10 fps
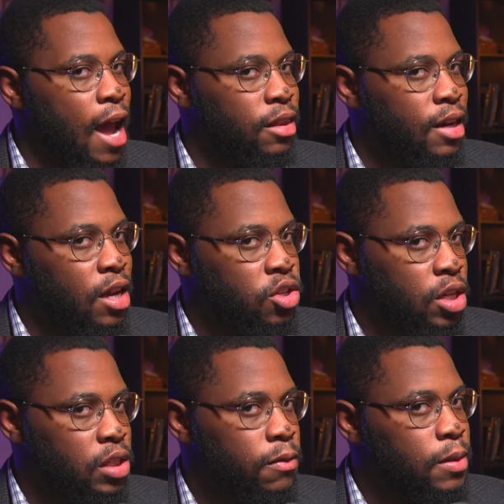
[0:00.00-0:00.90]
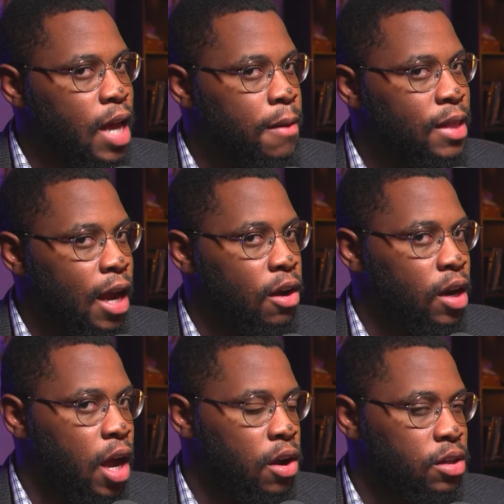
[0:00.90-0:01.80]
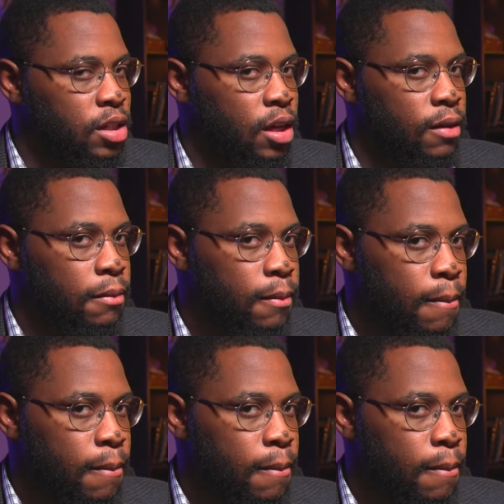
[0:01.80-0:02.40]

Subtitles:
Athanasius from the time of the Arian heresy.